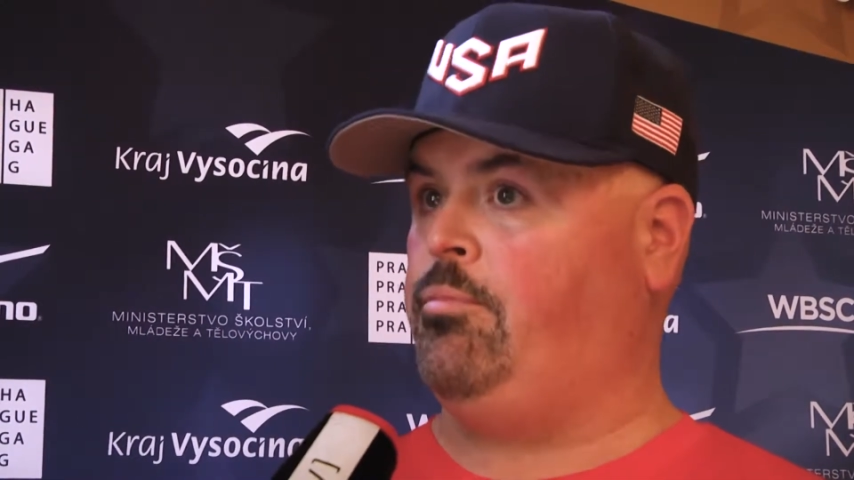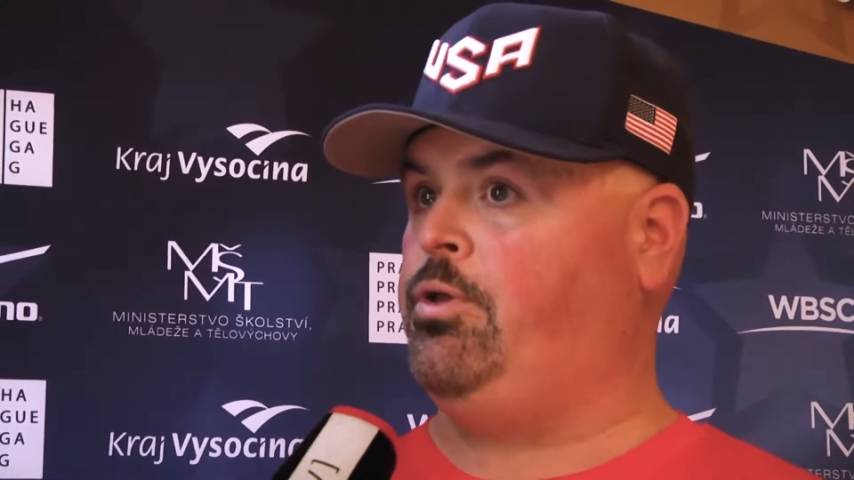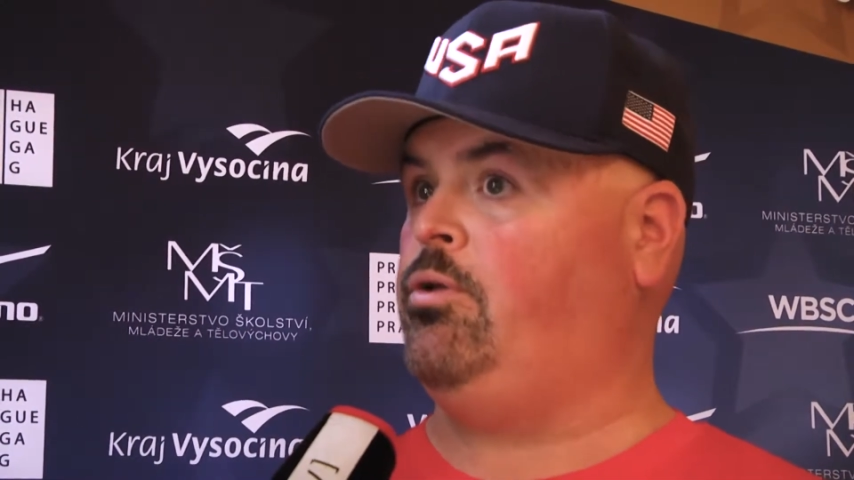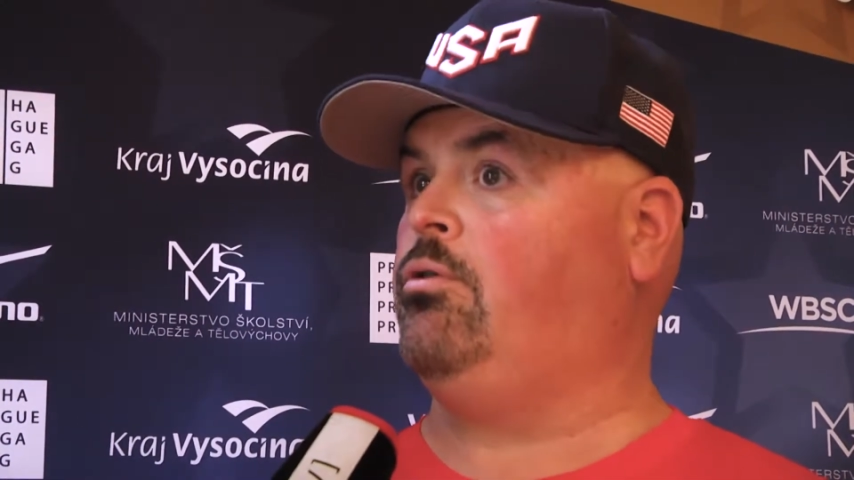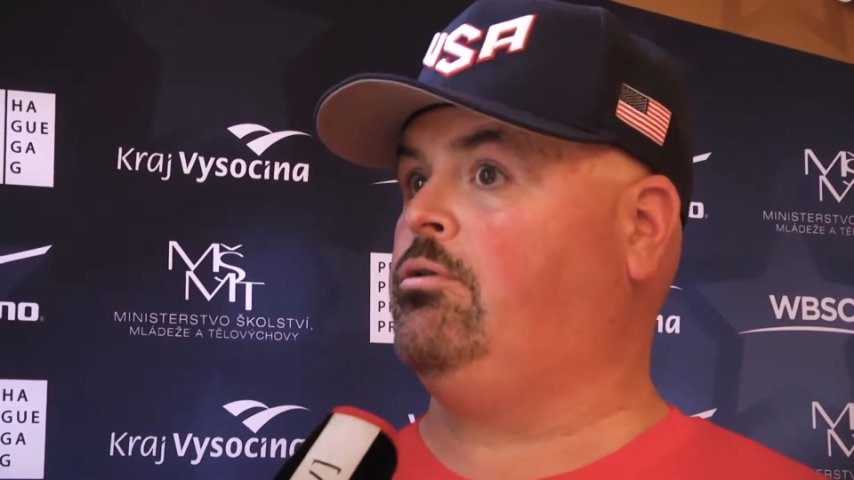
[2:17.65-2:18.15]
and
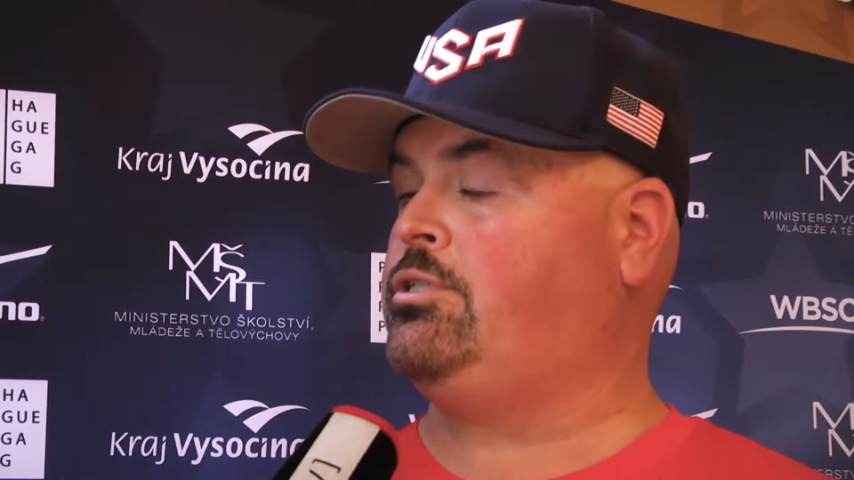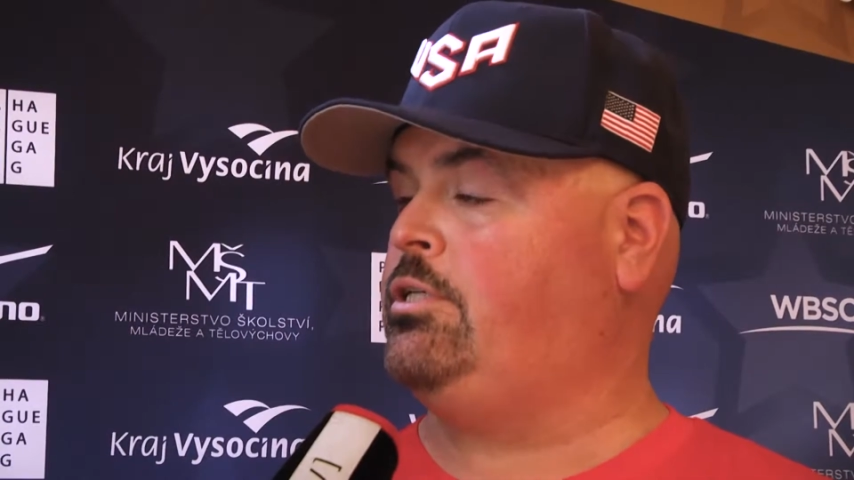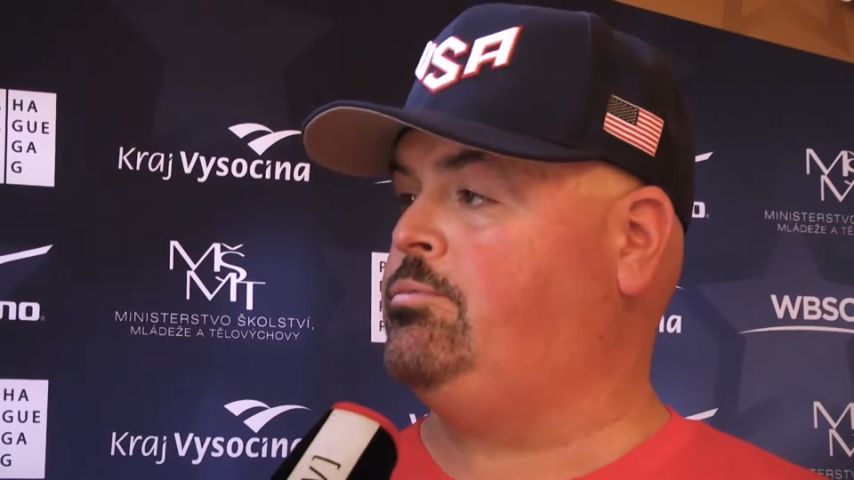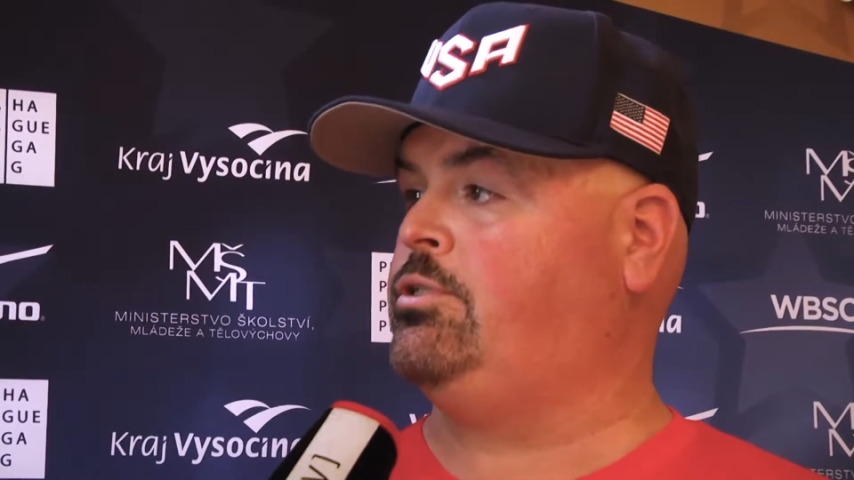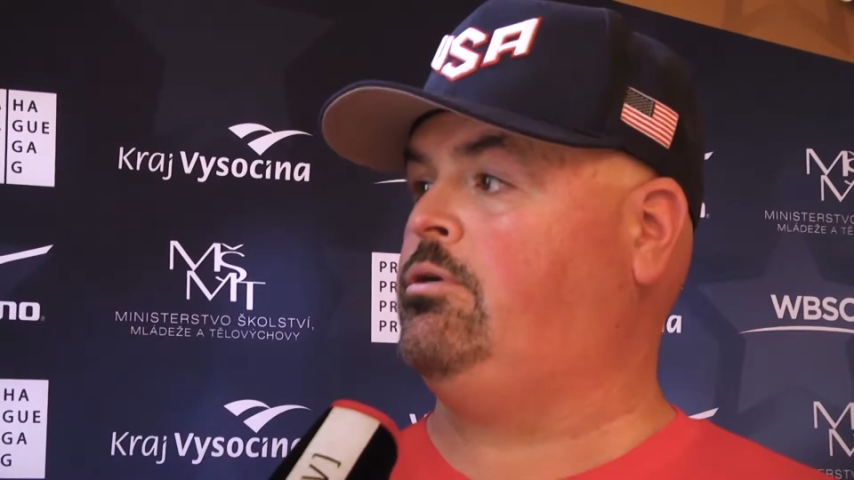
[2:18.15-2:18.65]
beat all those
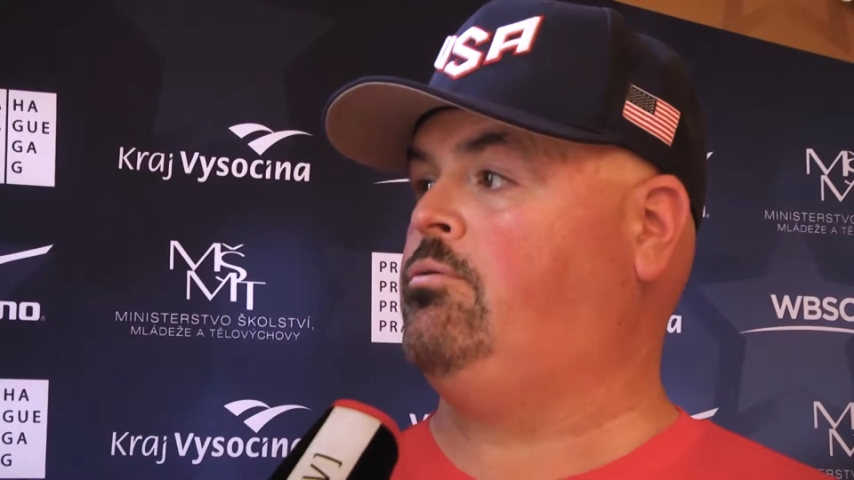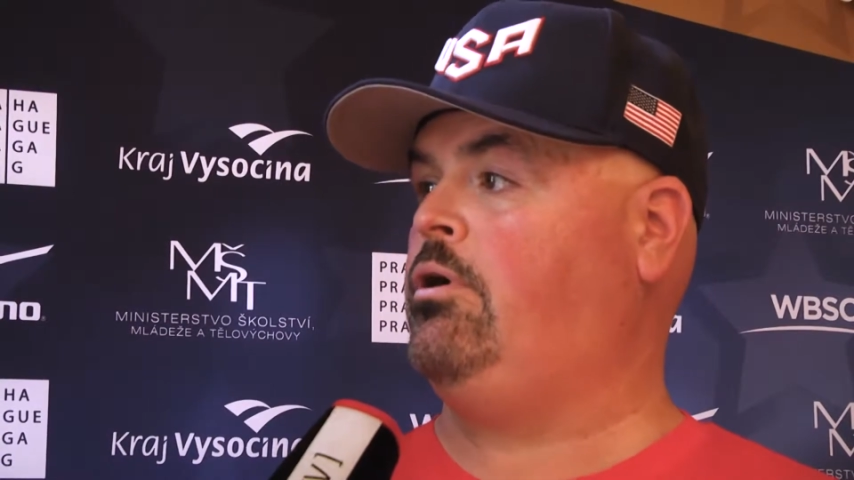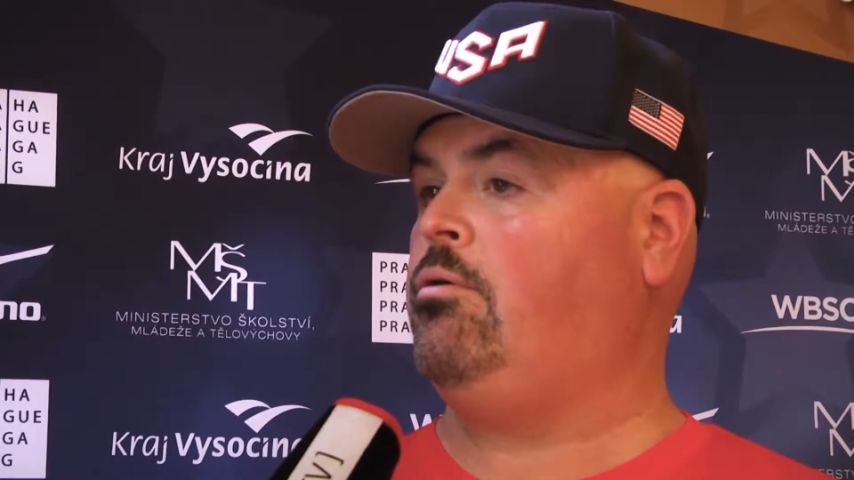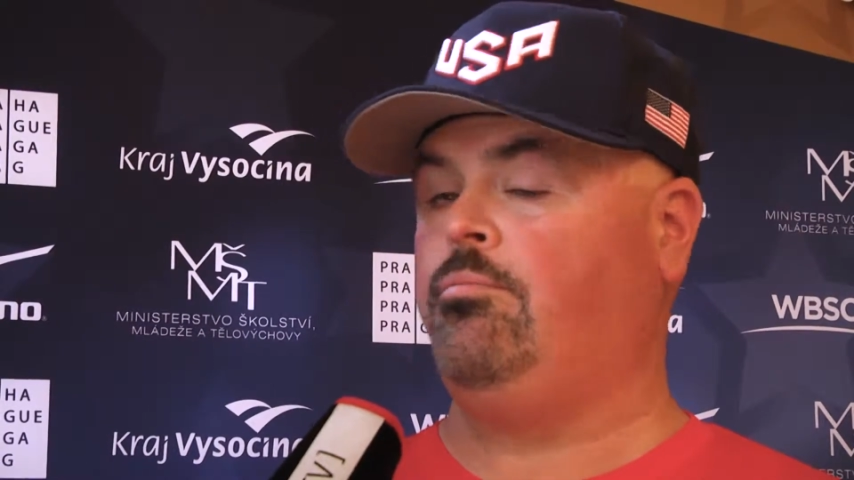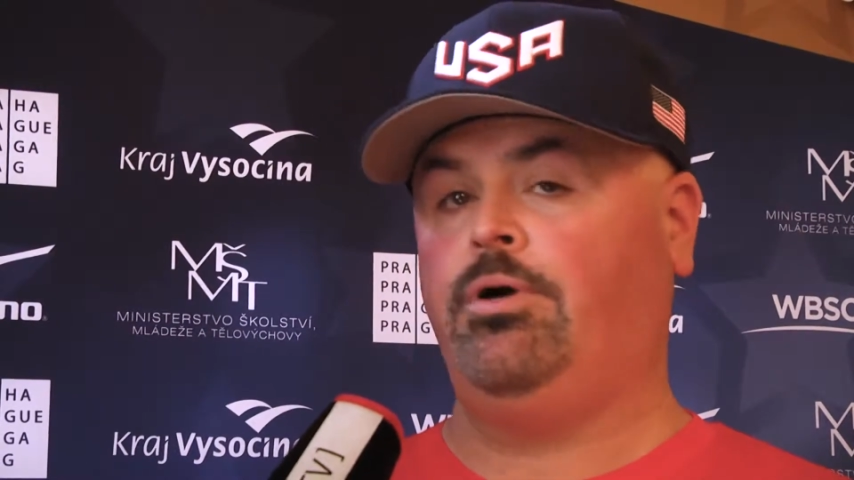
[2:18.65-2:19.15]
teams in a row,